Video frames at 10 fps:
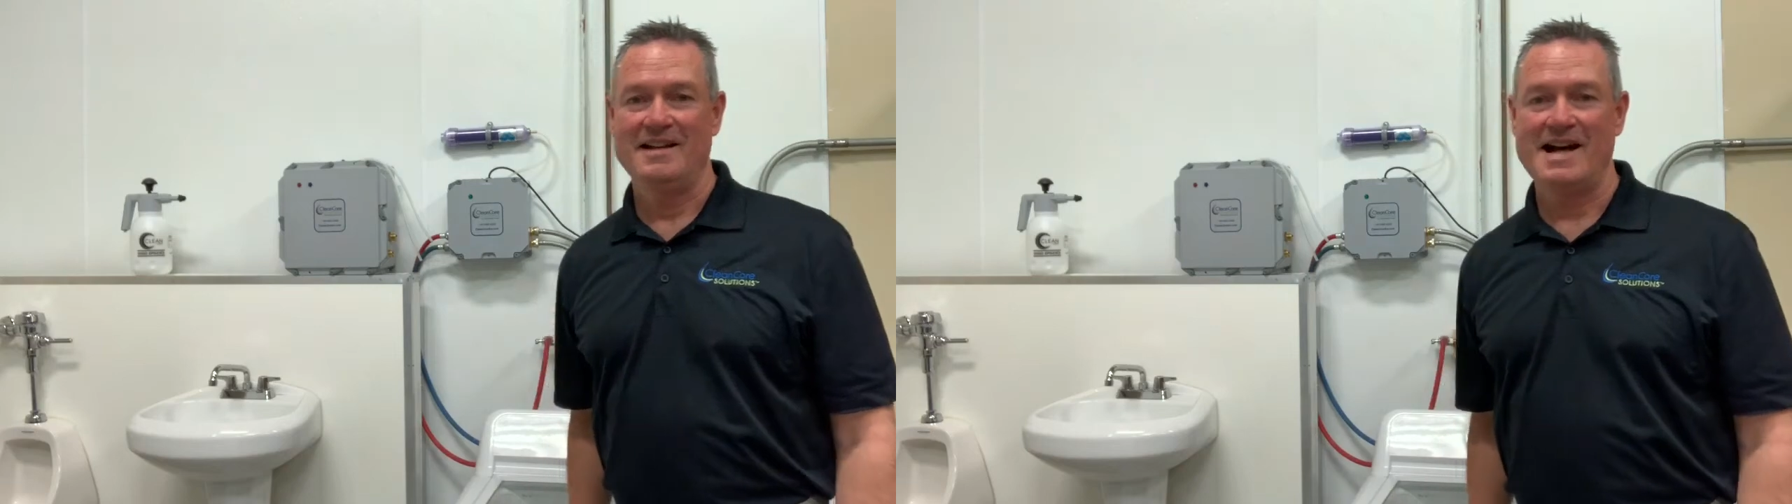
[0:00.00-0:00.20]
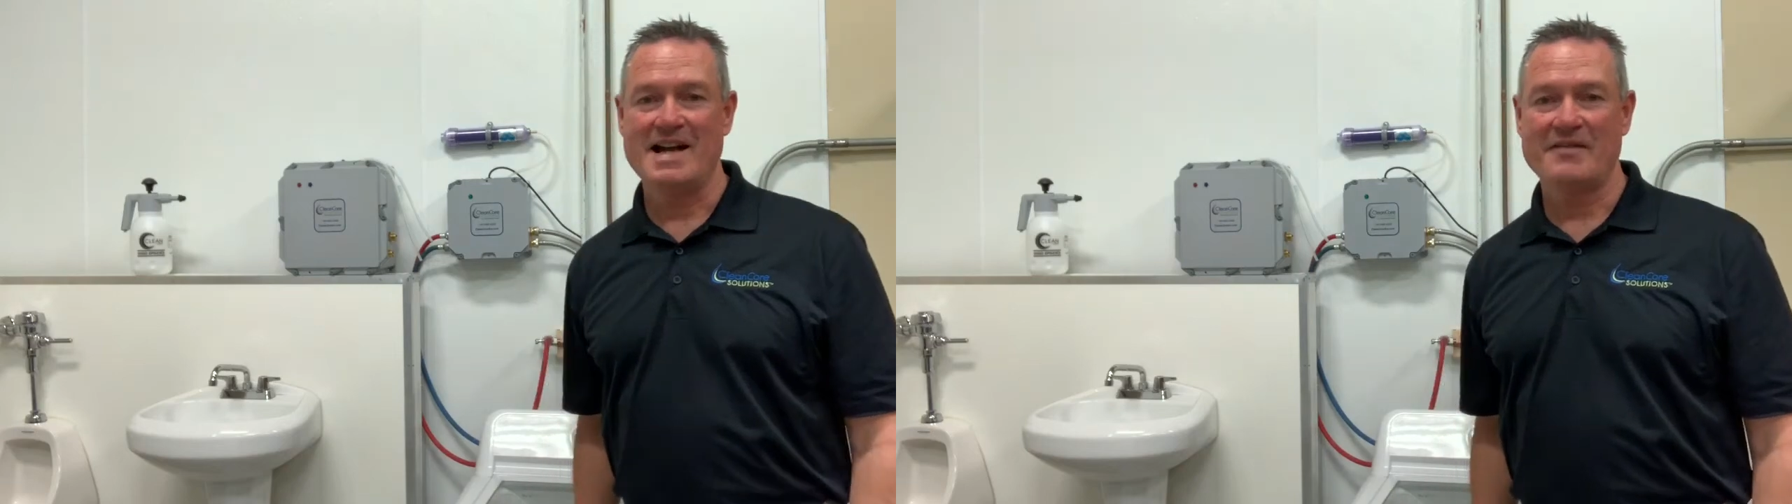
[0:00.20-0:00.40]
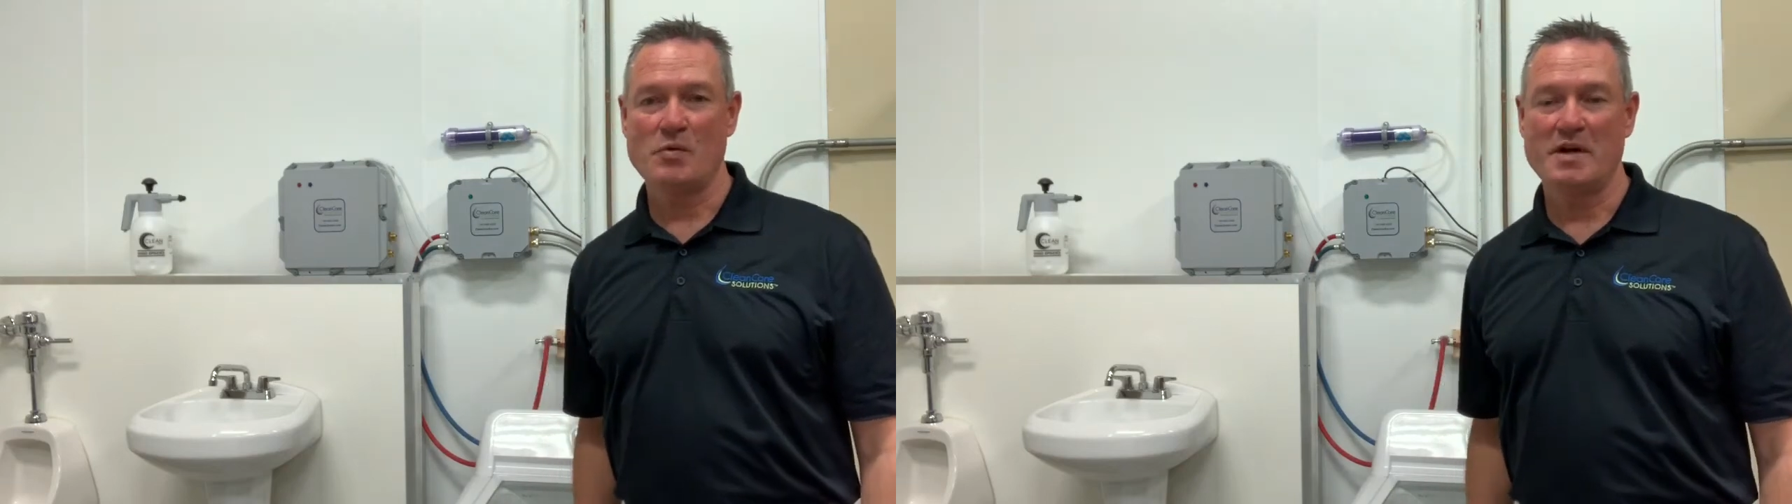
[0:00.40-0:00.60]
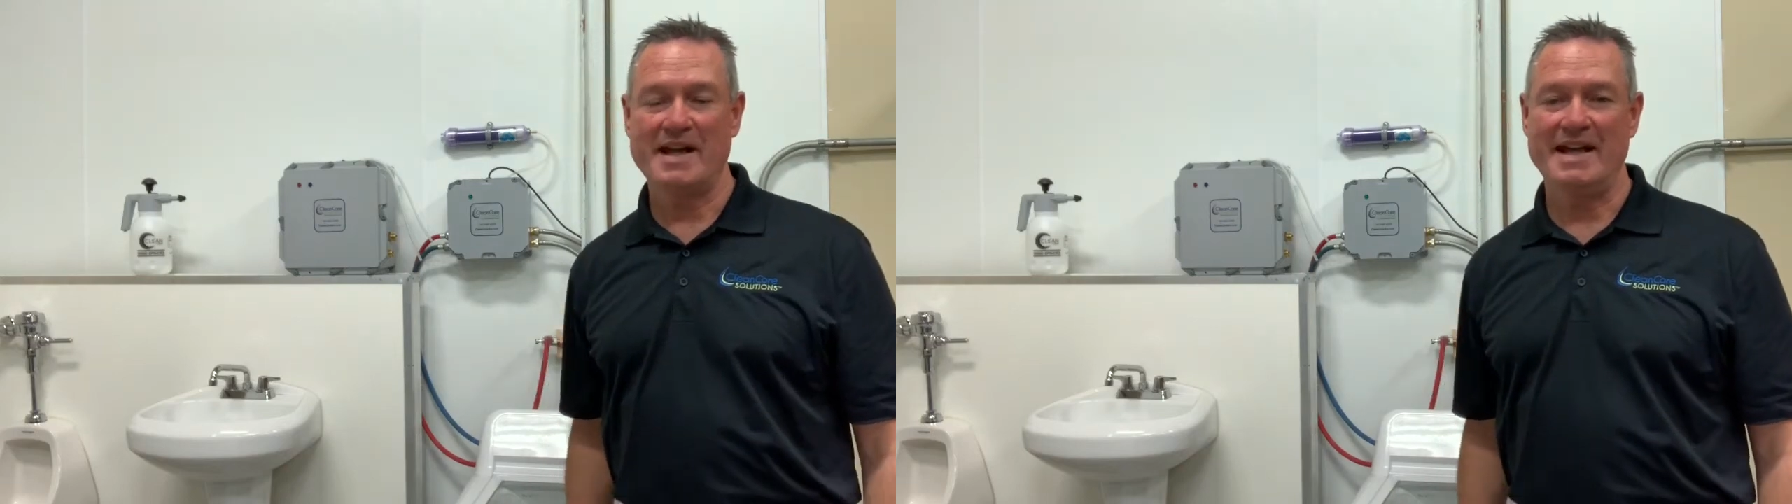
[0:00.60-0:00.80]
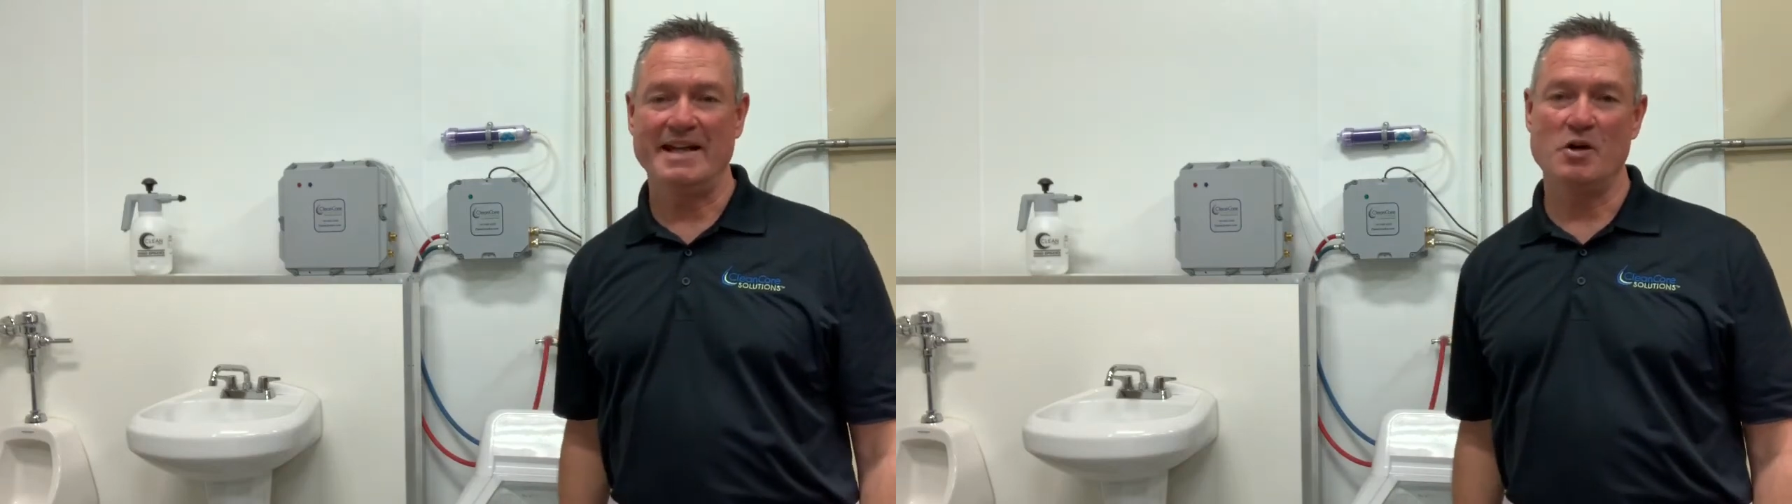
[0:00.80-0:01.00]
Hi everyone,
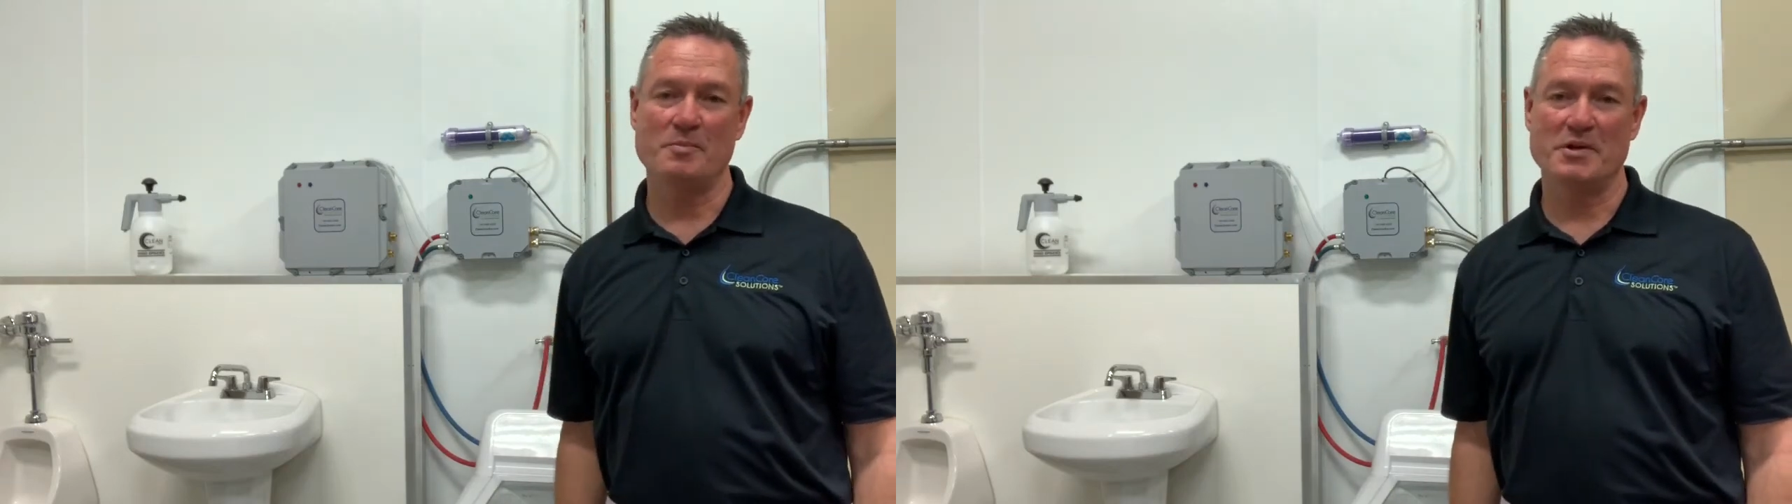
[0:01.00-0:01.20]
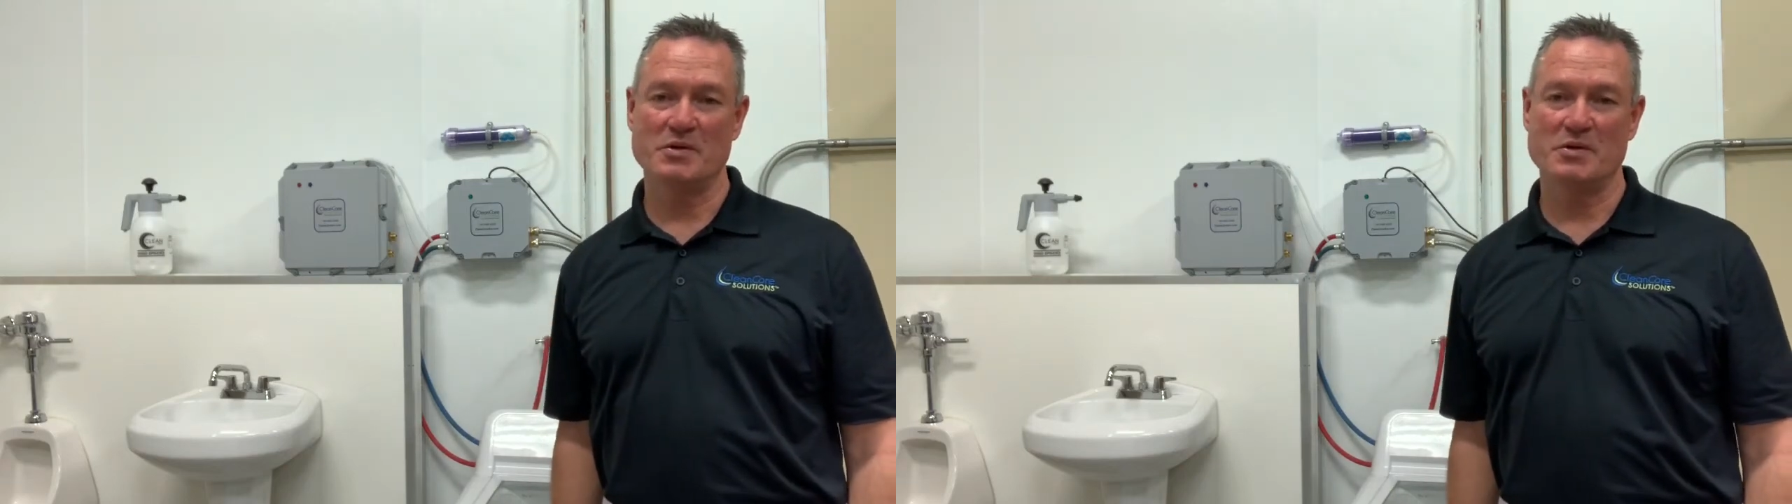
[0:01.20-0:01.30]
hey, hope you're